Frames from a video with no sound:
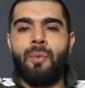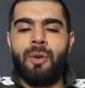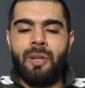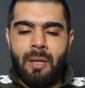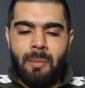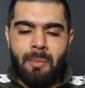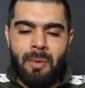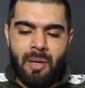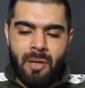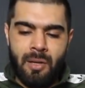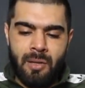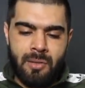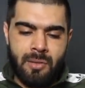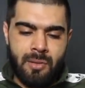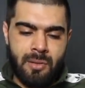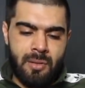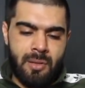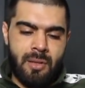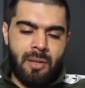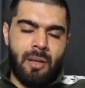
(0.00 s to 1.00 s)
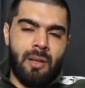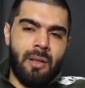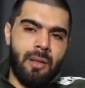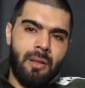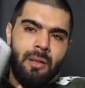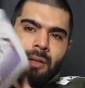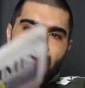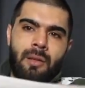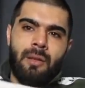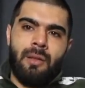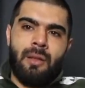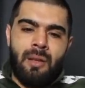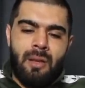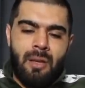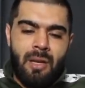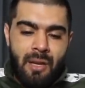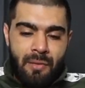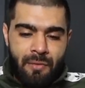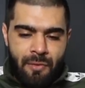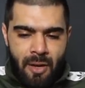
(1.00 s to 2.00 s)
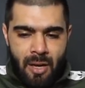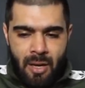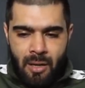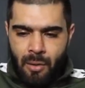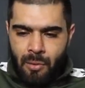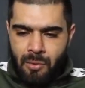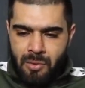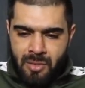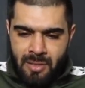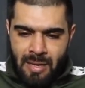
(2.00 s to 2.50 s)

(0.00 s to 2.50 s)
would it? Because they're nearly furloughed